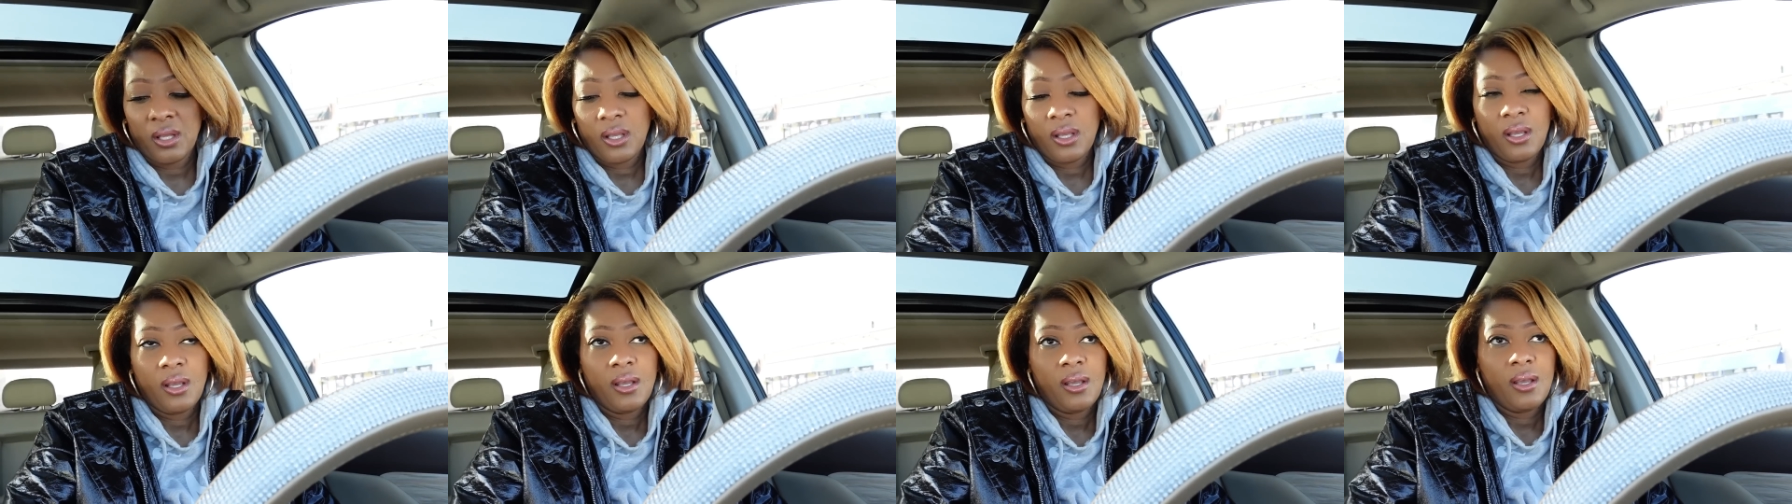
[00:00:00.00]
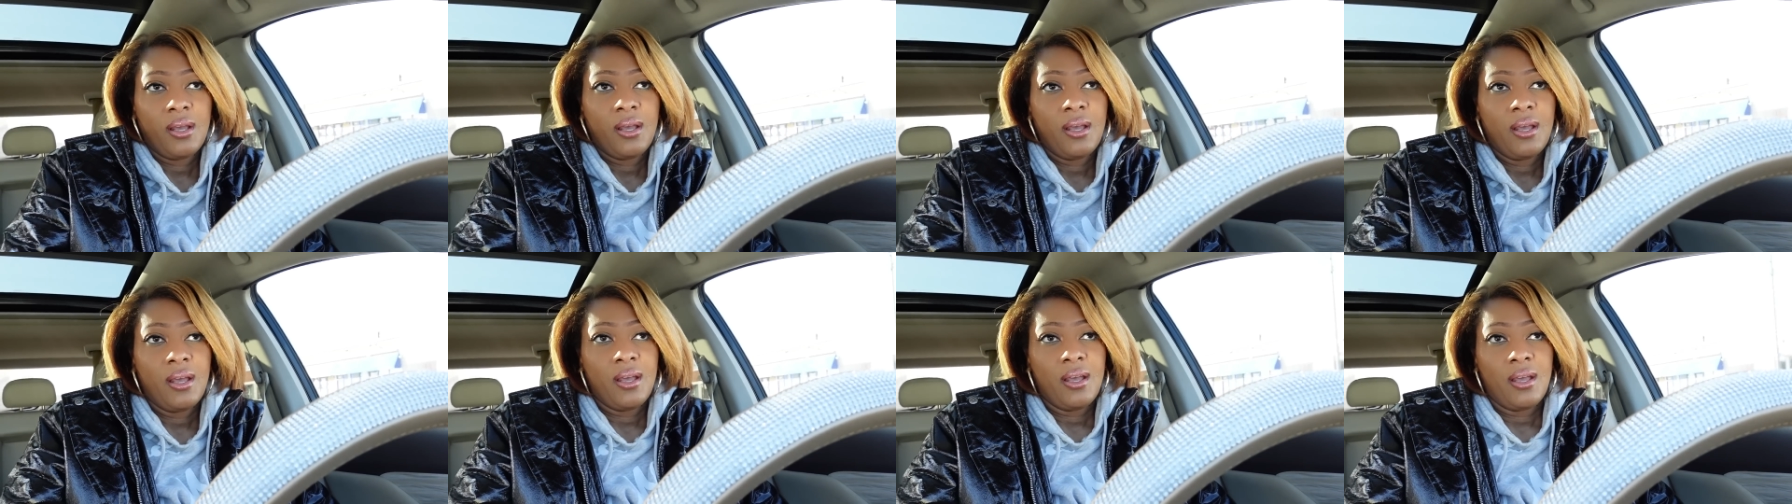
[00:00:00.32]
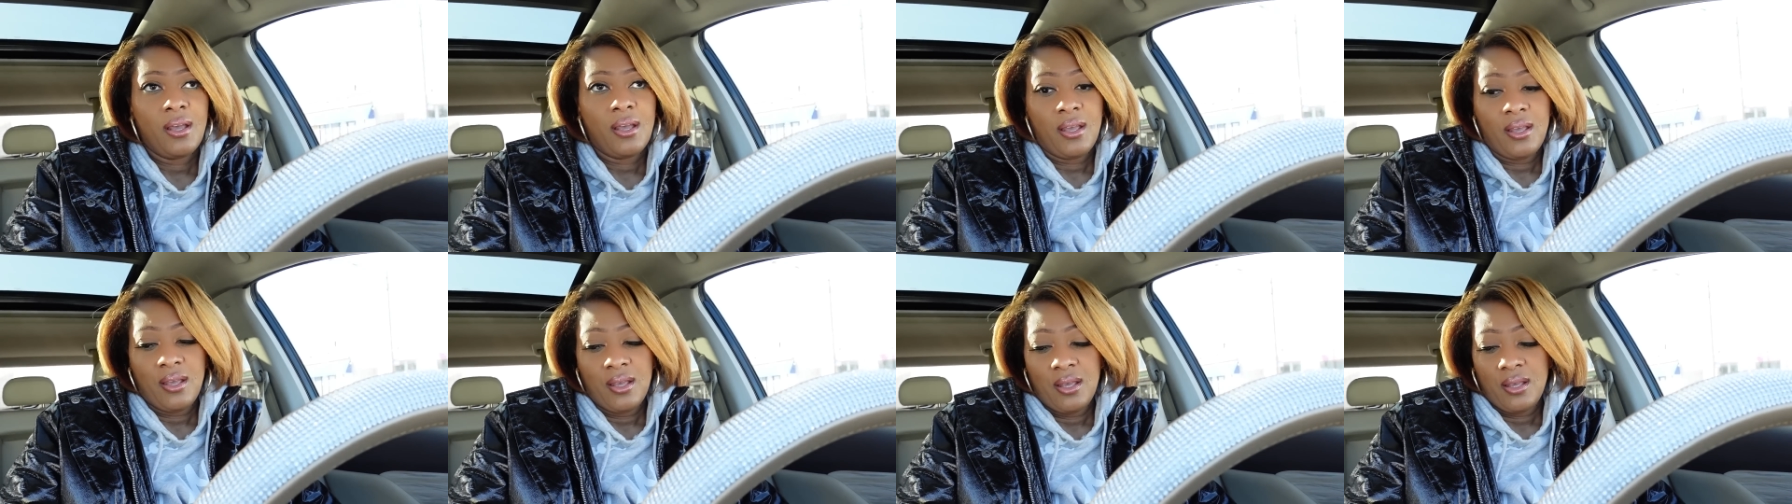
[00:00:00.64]
So
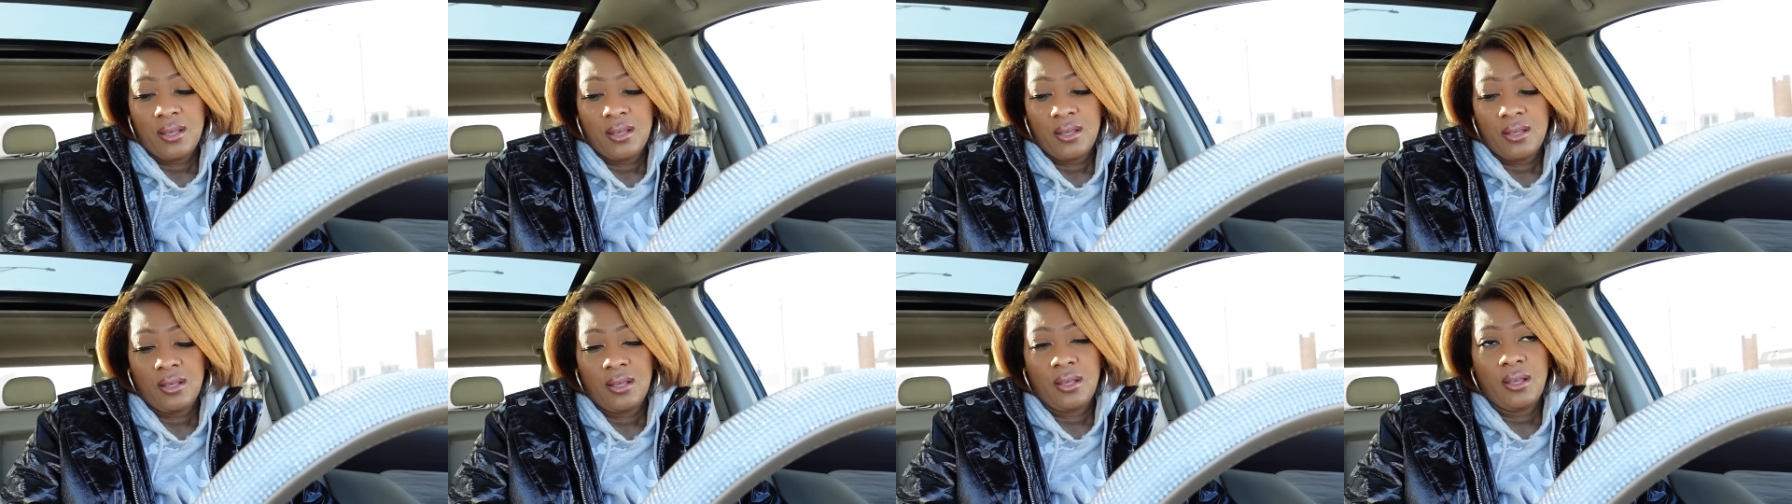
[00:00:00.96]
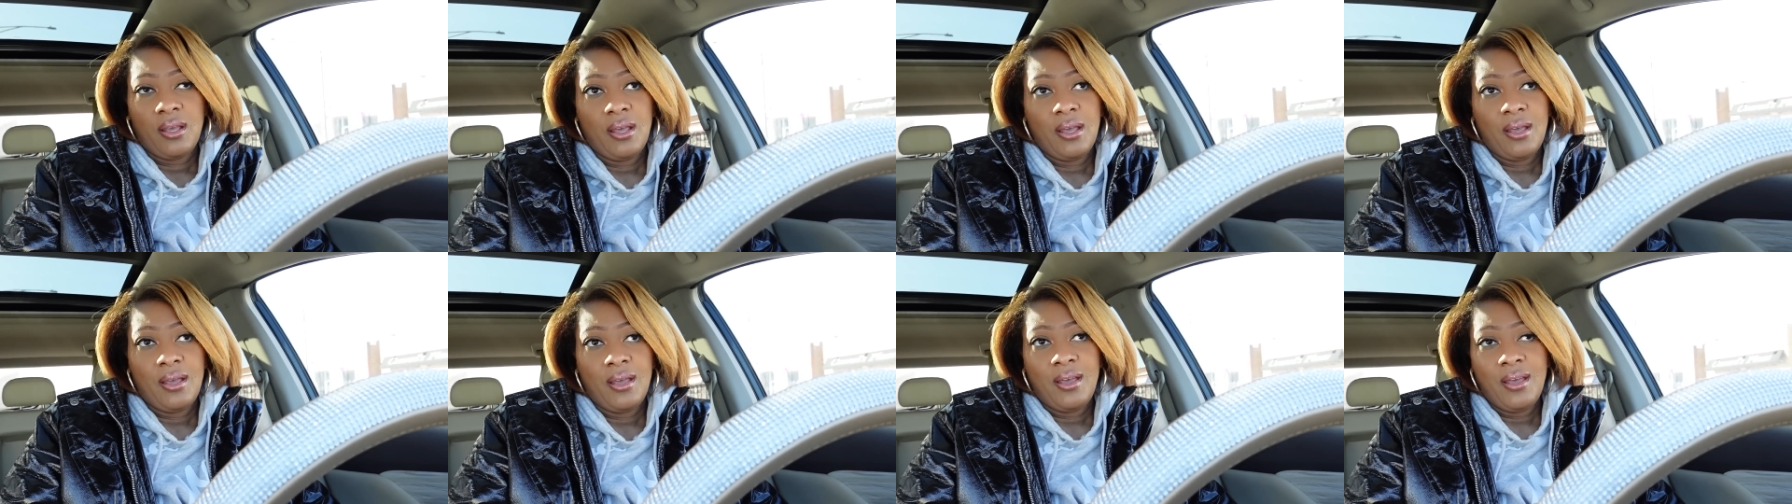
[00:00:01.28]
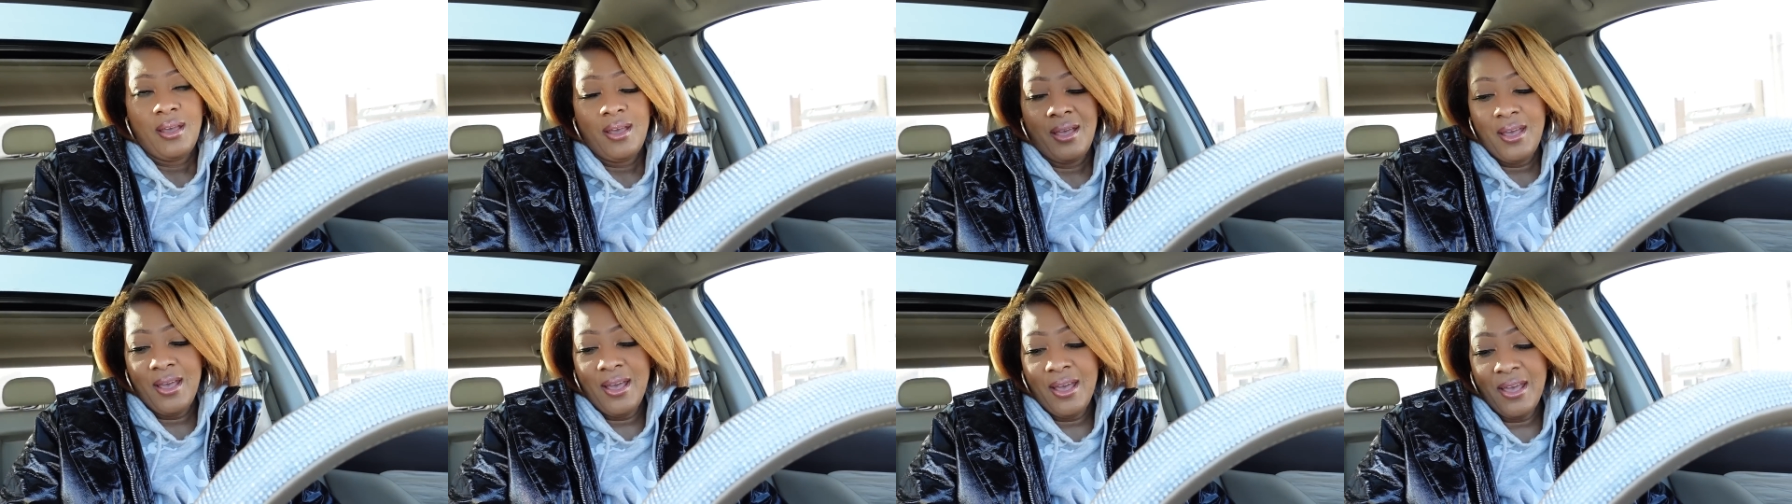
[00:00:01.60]
you and your seed.